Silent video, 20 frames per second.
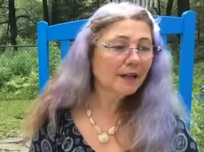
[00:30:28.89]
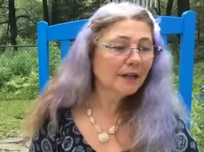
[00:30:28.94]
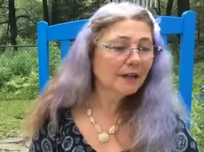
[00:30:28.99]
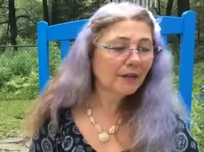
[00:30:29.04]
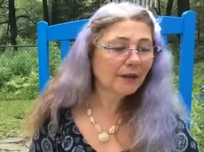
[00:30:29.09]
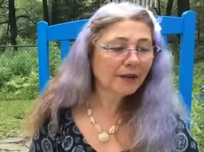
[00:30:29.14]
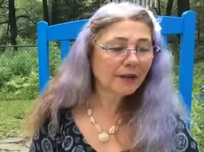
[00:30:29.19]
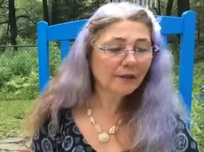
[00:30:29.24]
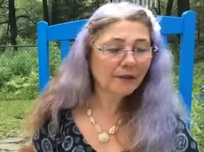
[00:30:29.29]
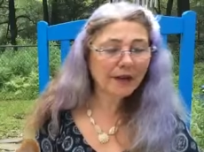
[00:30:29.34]

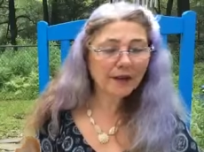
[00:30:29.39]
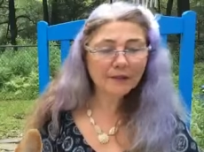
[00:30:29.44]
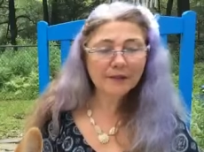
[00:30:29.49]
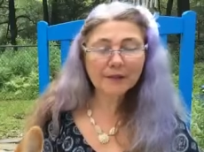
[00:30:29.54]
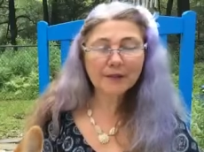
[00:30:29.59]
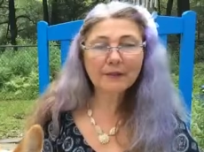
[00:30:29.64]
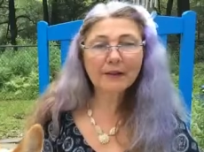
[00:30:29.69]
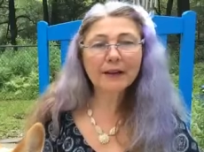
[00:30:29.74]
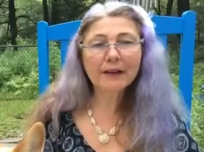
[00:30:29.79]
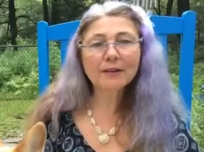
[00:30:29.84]
going around
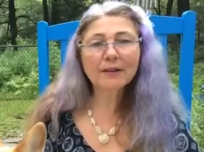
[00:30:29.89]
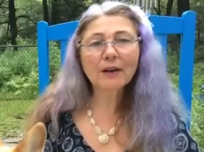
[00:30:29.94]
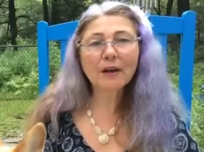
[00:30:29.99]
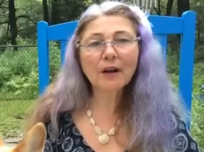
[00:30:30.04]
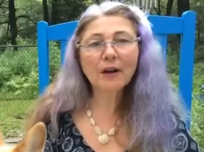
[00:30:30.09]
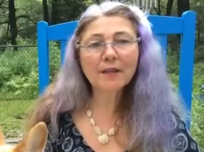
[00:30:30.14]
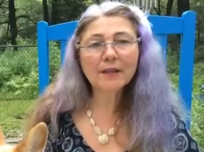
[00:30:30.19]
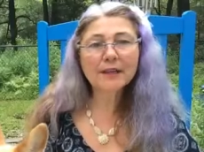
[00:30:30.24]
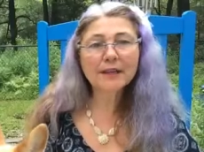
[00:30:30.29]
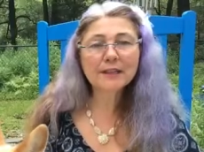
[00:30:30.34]
and around, and
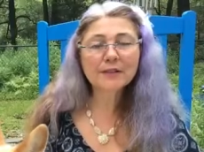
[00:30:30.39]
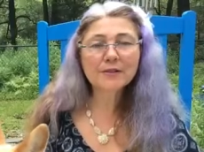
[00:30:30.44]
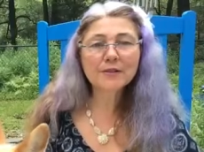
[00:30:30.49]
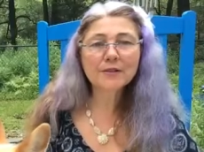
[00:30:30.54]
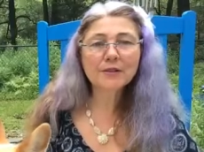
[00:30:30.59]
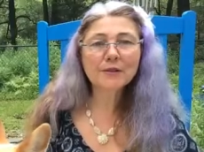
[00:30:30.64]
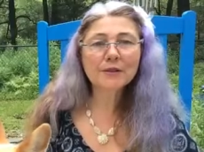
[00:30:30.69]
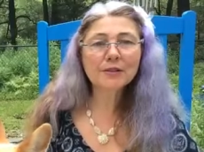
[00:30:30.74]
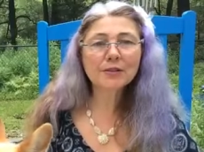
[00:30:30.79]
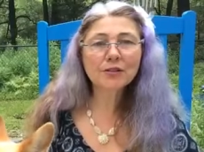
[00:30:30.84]
all they can
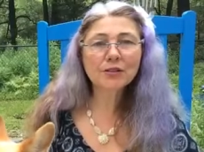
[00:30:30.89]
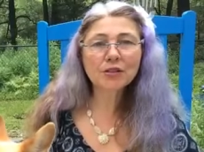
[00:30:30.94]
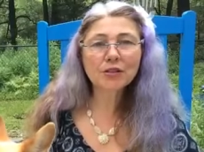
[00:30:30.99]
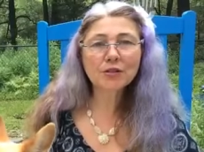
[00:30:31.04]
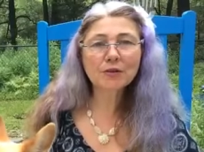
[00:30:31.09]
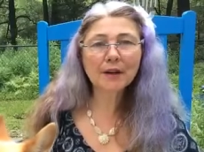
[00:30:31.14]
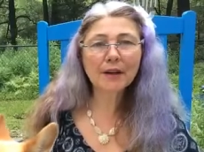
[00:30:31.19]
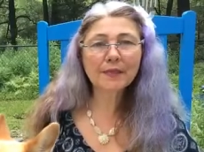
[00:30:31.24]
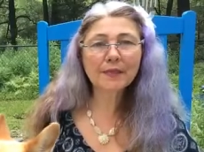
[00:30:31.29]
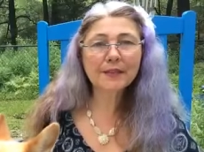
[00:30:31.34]
do is
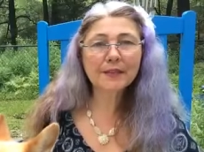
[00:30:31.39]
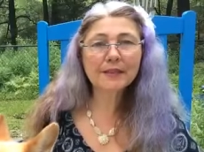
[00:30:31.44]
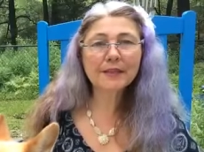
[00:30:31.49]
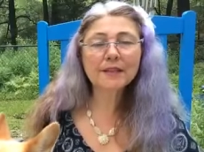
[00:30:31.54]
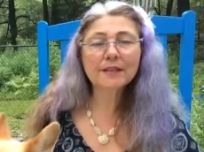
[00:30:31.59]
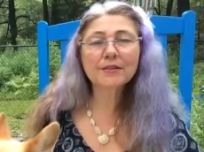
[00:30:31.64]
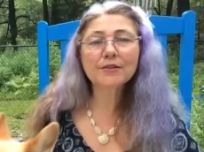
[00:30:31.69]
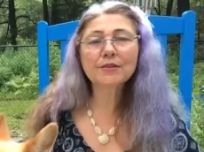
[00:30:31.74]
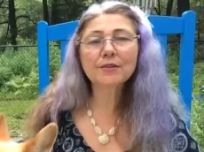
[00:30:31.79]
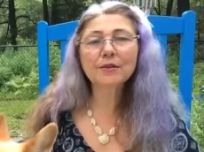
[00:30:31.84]
chew on
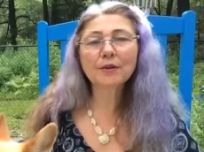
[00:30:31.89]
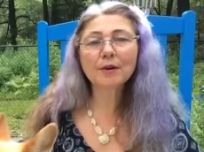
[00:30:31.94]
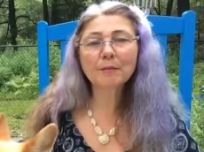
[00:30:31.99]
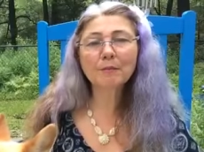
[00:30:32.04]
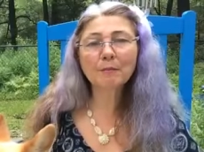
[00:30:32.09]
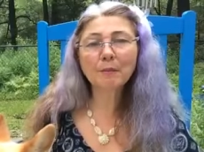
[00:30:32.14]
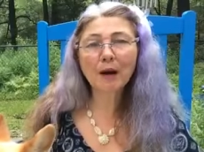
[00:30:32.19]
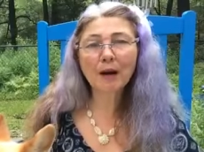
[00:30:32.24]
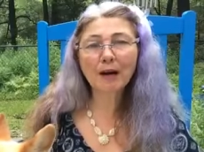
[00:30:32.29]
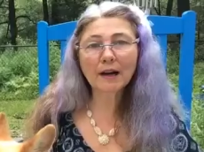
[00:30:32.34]
things or
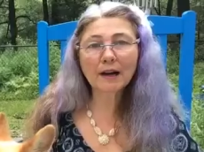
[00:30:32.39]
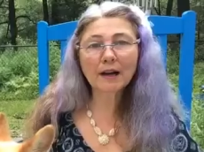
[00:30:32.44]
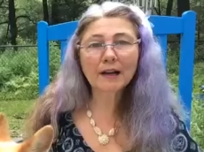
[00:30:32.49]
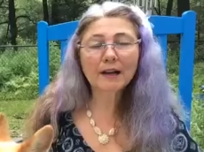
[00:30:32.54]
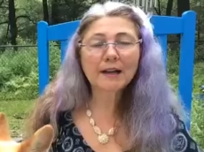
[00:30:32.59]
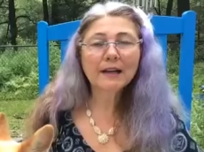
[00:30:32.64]
bark.